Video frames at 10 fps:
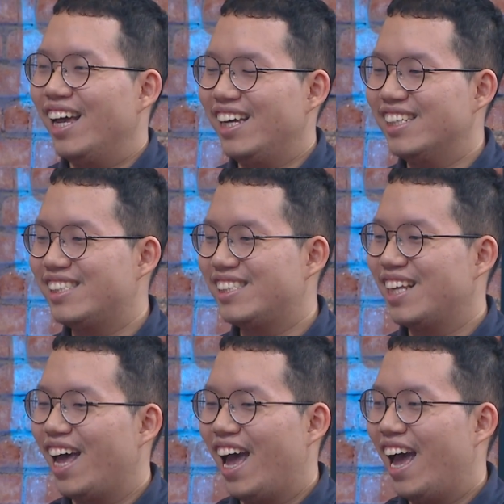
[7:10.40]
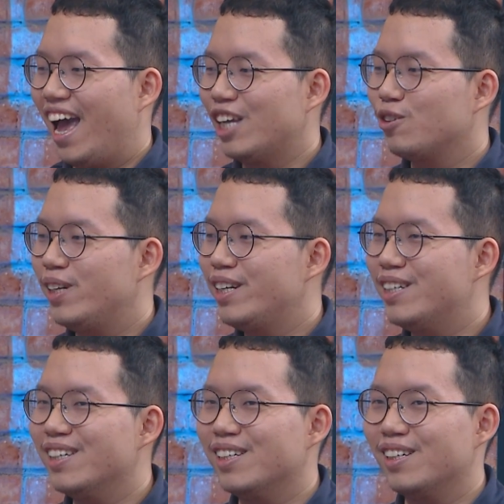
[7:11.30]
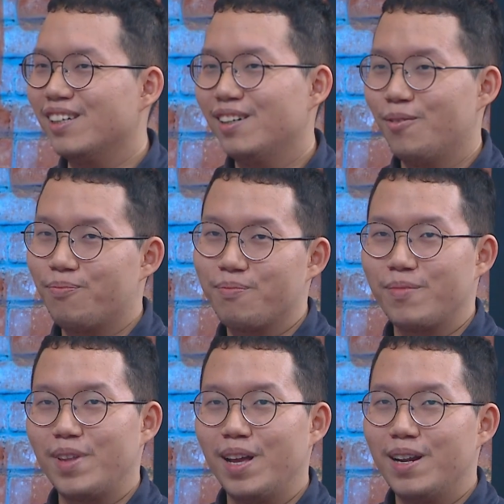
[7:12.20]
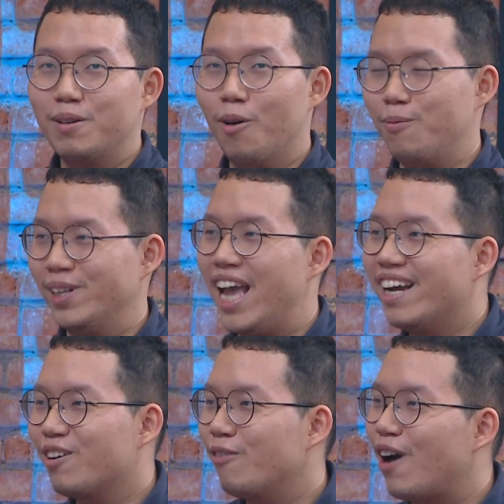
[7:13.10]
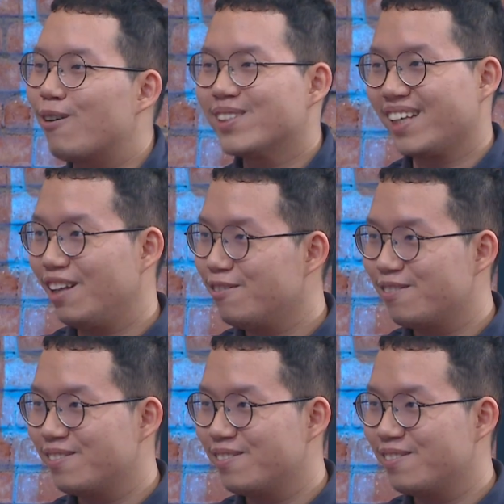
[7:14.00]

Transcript: is actually the doppelganger of ourselves,